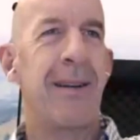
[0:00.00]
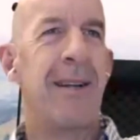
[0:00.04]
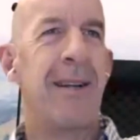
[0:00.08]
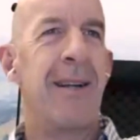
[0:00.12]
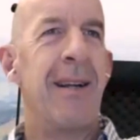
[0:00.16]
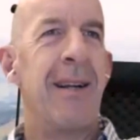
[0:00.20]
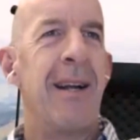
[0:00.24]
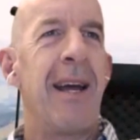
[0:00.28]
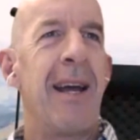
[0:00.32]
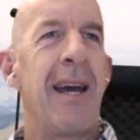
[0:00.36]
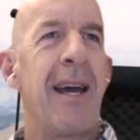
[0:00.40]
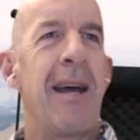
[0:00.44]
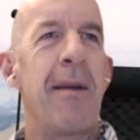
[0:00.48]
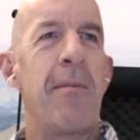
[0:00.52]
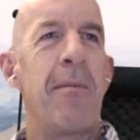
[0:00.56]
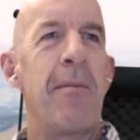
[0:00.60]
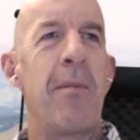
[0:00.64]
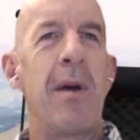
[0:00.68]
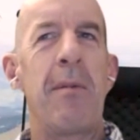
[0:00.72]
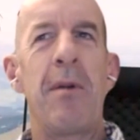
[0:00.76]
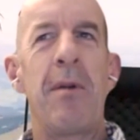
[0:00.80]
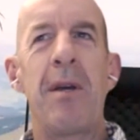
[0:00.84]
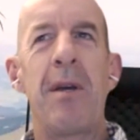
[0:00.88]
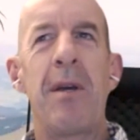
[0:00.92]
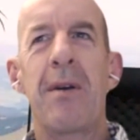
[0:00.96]
And
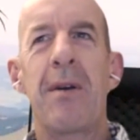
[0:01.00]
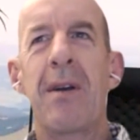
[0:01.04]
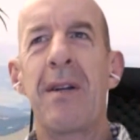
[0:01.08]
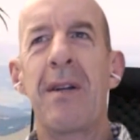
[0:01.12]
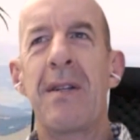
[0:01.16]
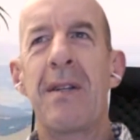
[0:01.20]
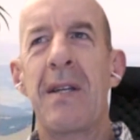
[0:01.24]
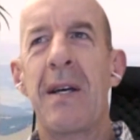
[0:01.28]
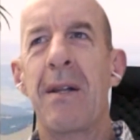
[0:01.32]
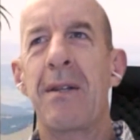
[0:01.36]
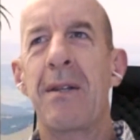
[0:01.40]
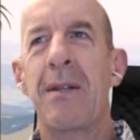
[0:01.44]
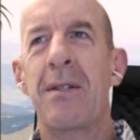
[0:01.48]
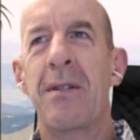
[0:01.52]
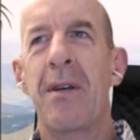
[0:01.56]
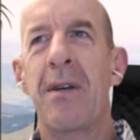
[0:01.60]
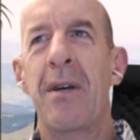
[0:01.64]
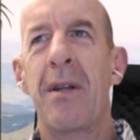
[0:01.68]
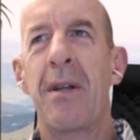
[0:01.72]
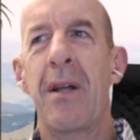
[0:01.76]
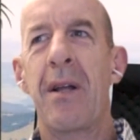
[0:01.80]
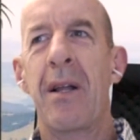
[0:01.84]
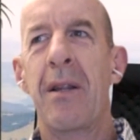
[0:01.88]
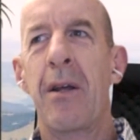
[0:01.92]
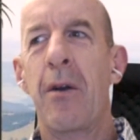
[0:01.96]
maybe you can tell us a,
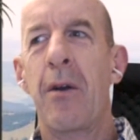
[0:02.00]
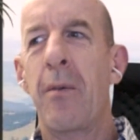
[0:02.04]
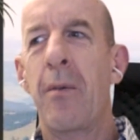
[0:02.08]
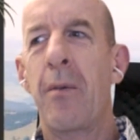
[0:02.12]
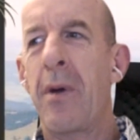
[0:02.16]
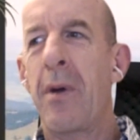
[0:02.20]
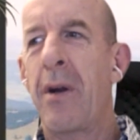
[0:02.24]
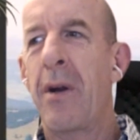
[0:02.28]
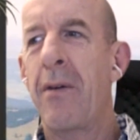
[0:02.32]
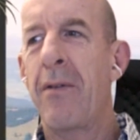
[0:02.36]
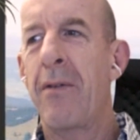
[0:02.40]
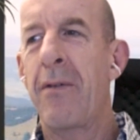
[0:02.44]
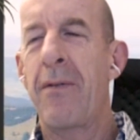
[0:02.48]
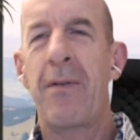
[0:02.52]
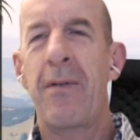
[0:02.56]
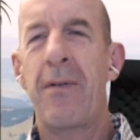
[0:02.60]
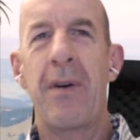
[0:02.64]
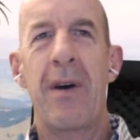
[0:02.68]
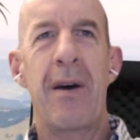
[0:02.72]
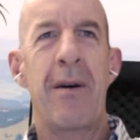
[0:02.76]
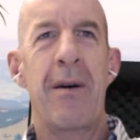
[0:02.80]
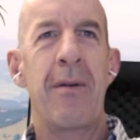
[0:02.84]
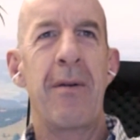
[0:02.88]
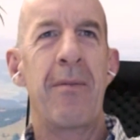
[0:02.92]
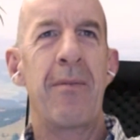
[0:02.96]
a little bit of,
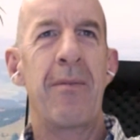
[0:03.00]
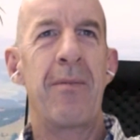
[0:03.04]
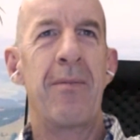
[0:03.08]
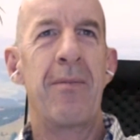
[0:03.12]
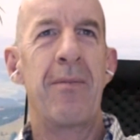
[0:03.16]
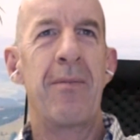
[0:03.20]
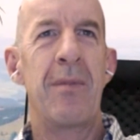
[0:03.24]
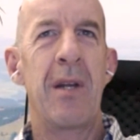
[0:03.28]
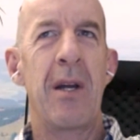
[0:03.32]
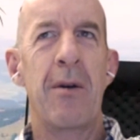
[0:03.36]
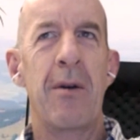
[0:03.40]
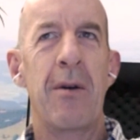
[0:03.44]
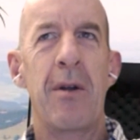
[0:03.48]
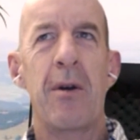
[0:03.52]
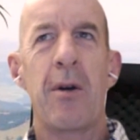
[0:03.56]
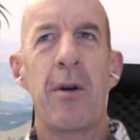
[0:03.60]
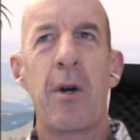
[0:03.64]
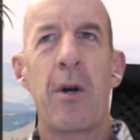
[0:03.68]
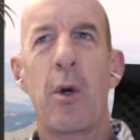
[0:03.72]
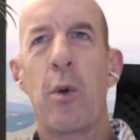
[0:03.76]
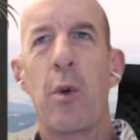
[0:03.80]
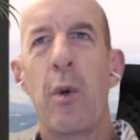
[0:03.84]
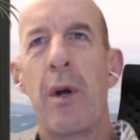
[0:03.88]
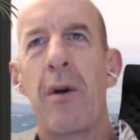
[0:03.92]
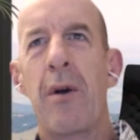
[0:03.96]
uh, you know, your
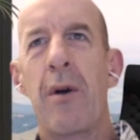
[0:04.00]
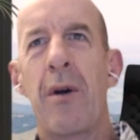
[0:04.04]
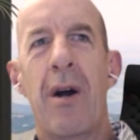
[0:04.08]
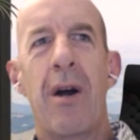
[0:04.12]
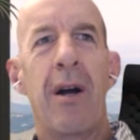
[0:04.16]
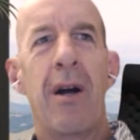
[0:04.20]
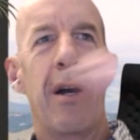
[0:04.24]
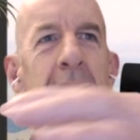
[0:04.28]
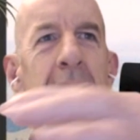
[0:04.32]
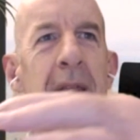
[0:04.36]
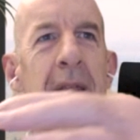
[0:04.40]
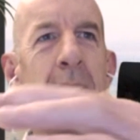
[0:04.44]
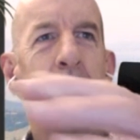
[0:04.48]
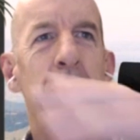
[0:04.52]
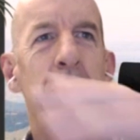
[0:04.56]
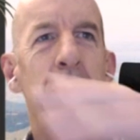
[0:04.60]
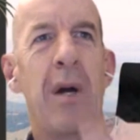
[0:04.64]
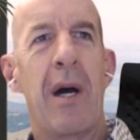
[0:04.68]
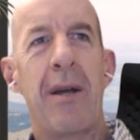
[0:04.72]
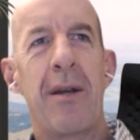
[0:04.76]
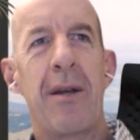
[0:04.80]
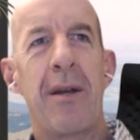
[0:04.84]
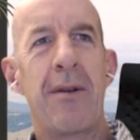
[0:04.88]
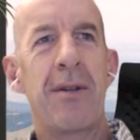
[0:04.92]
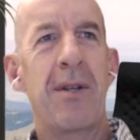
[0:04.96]
career arc that
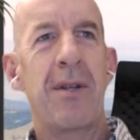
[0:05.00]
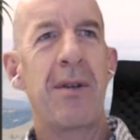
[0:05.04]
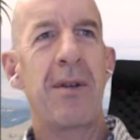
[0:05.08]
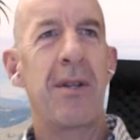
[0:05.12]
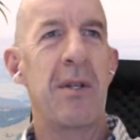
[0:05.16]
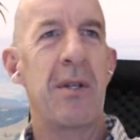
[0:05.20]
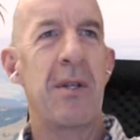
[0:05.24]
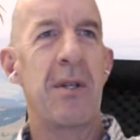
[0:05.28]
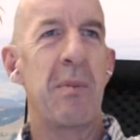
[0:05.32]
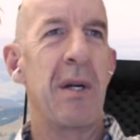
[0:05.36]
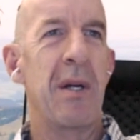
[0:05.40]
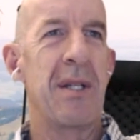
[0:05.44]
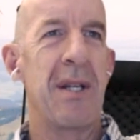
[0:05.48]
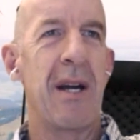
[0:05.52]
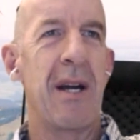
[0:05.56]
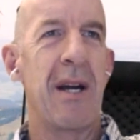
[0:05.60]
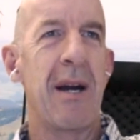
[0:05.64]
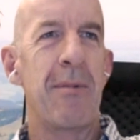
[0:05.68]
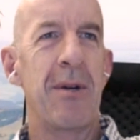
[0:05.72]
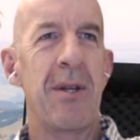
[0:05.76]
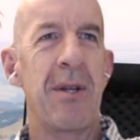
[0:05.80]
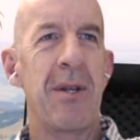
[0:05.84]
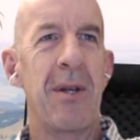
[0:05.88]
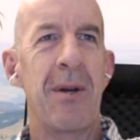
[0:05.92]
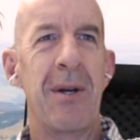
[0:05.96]
brought you to this present
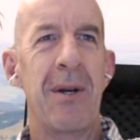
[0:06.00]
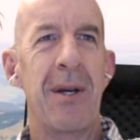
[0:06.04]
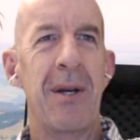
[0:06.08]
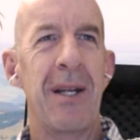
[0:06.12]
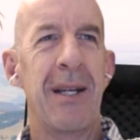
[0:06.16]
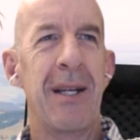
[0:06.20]
opportunity.